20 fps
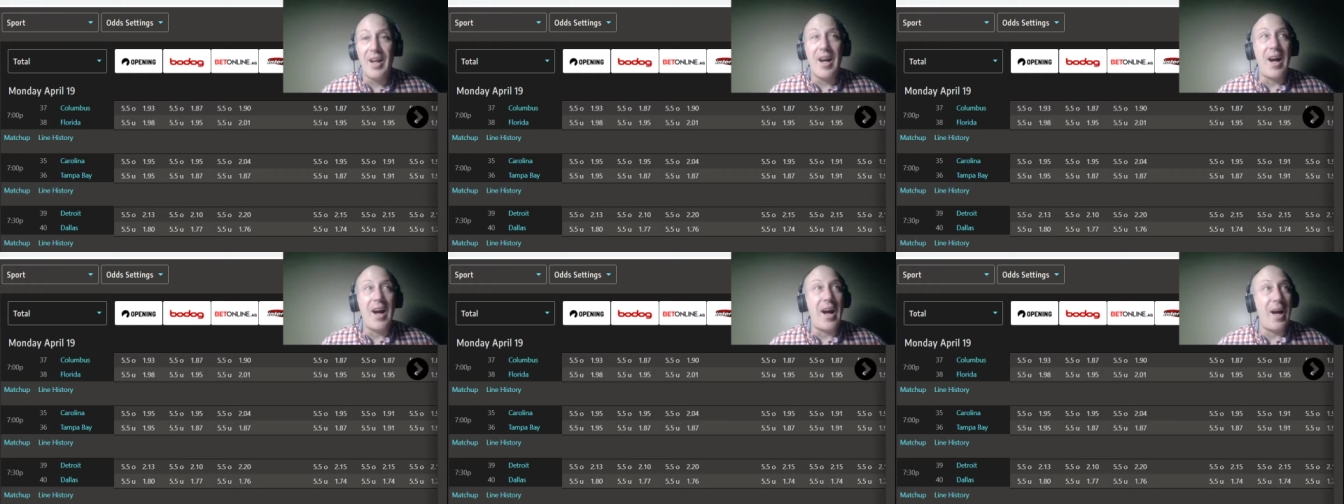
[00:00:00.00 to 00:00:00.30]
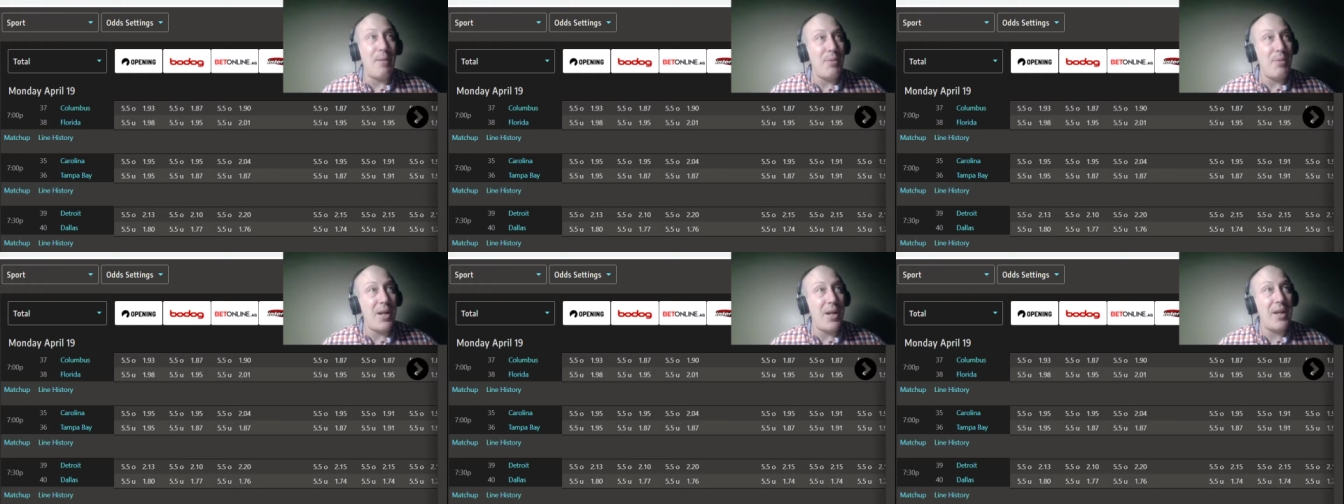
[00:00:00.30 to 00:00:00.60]

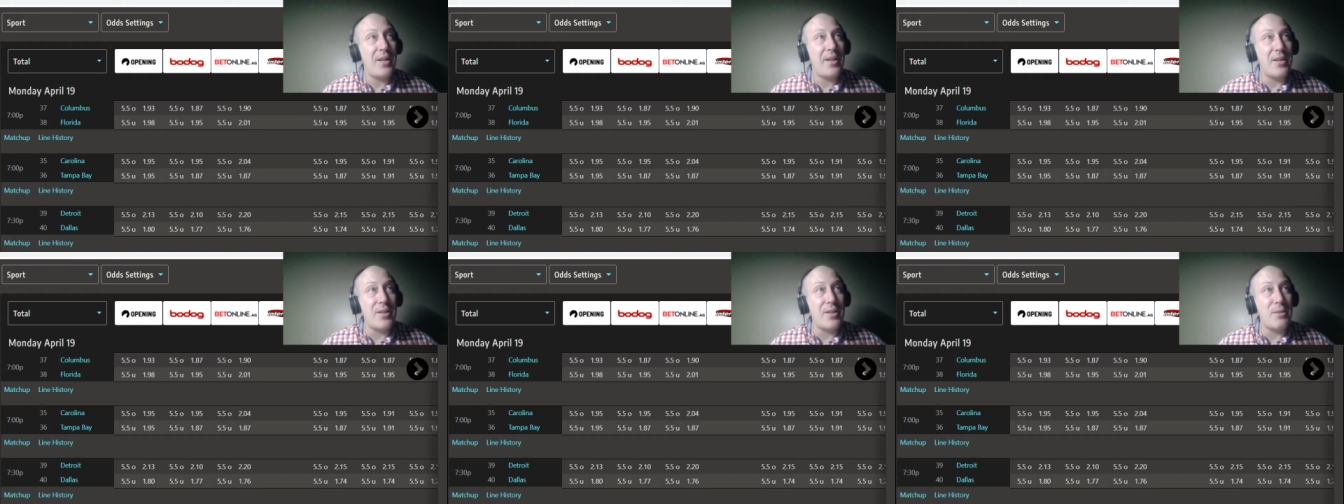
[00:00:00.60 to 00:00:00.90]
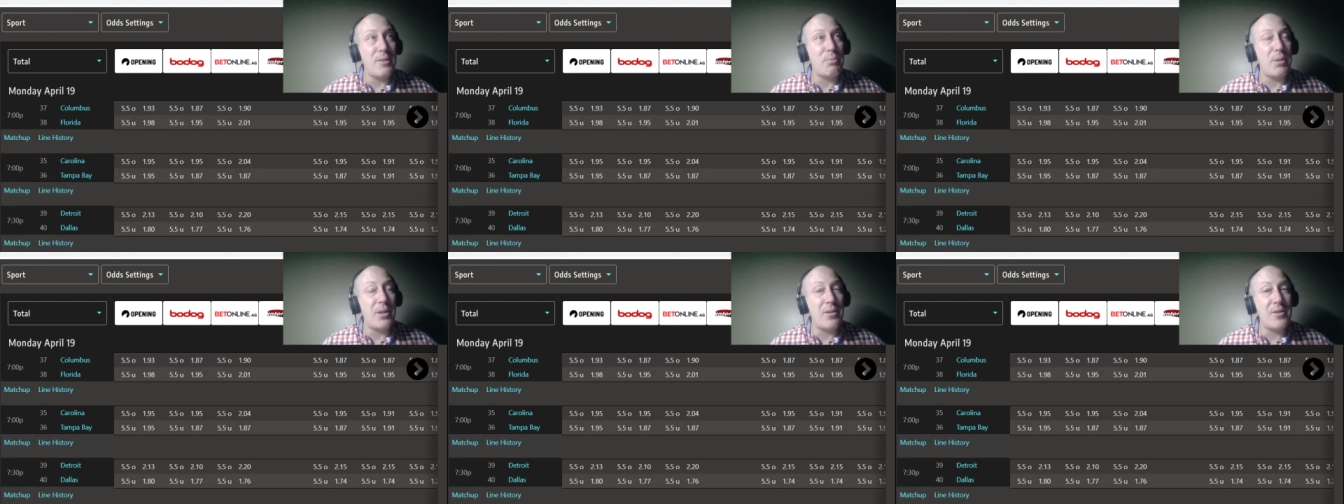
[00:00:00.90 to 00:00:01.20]
I'm not a
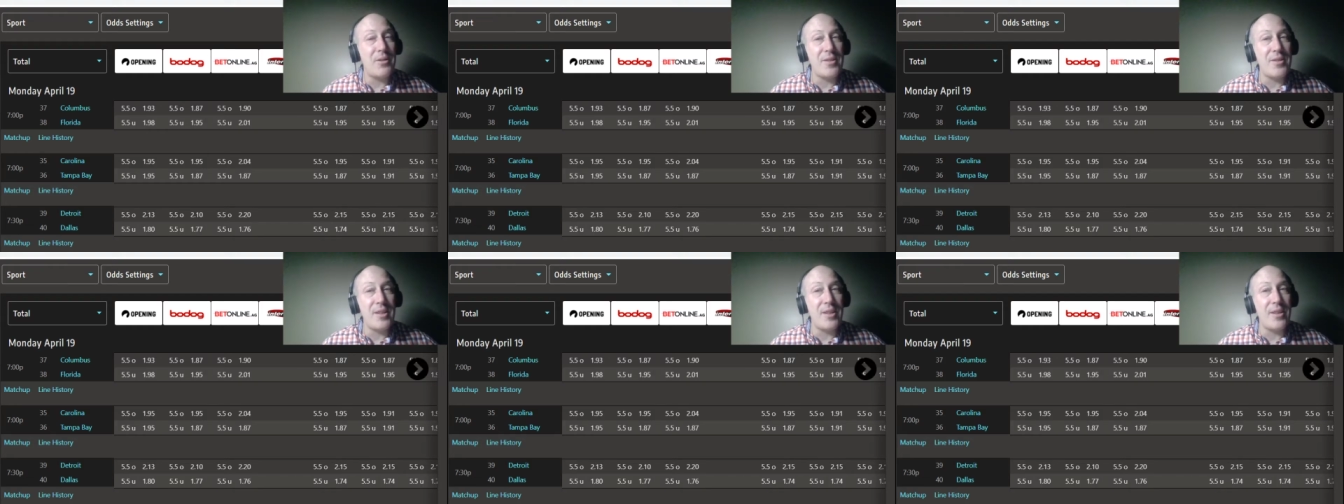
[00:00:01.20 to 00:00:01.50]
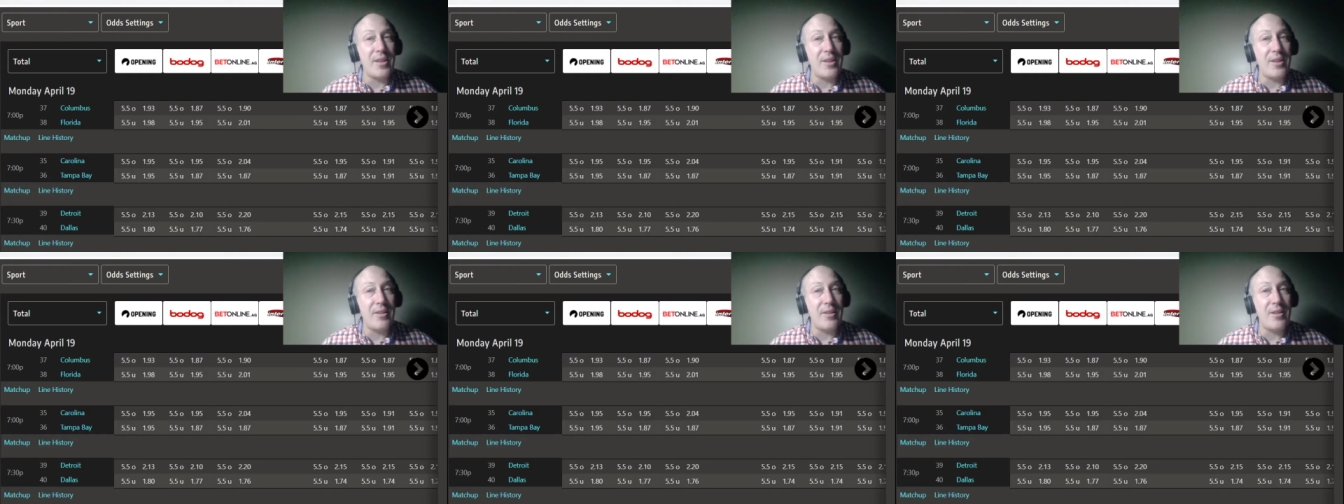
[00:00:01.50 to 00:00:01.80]
conspiracy
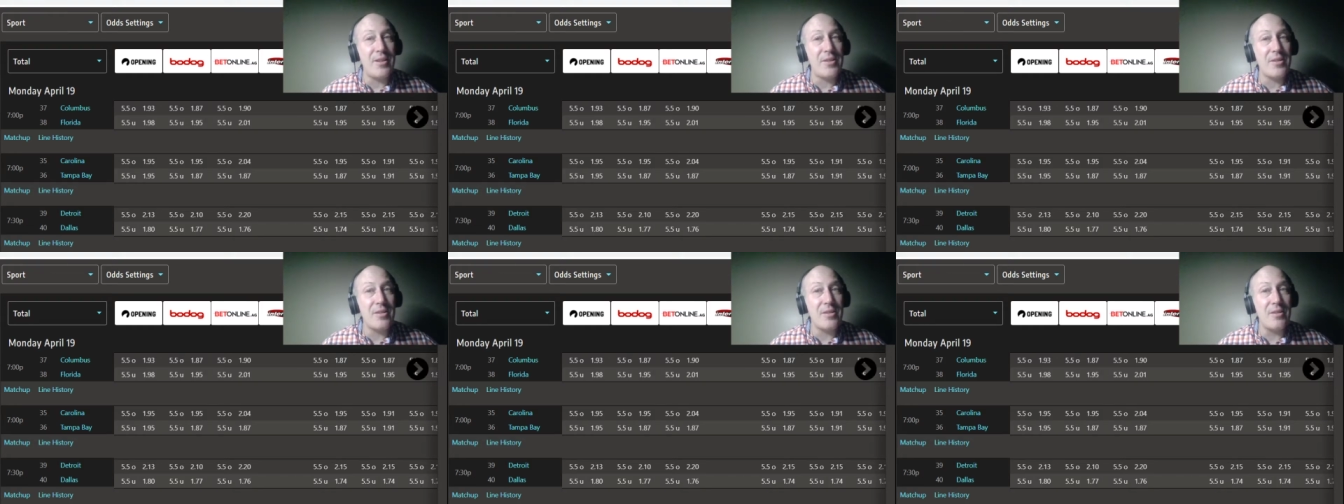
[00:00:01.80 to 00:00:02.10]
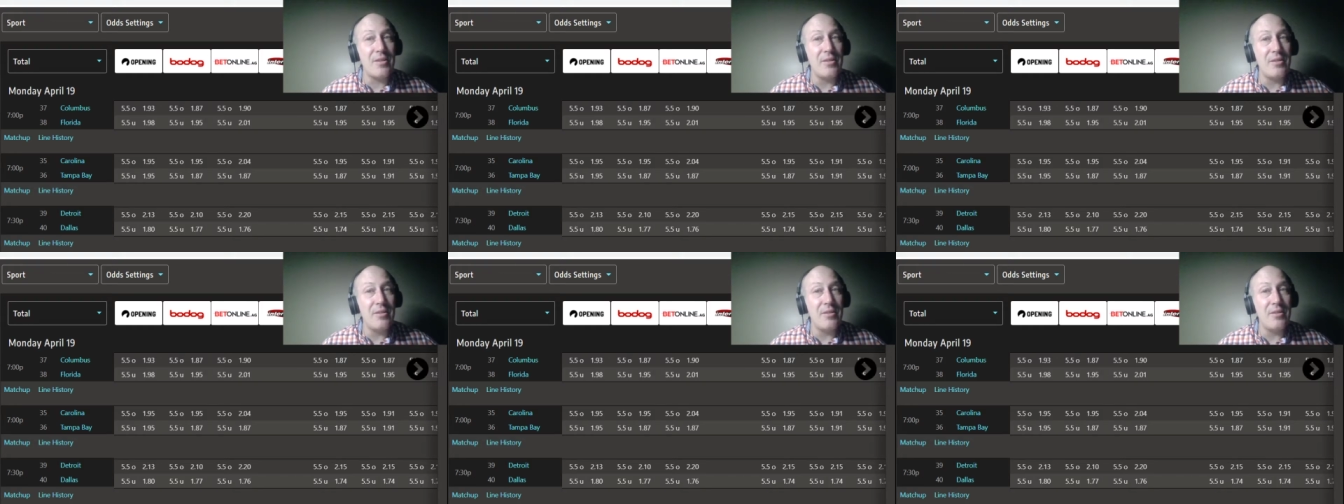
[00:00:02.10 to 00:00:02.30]
theorist.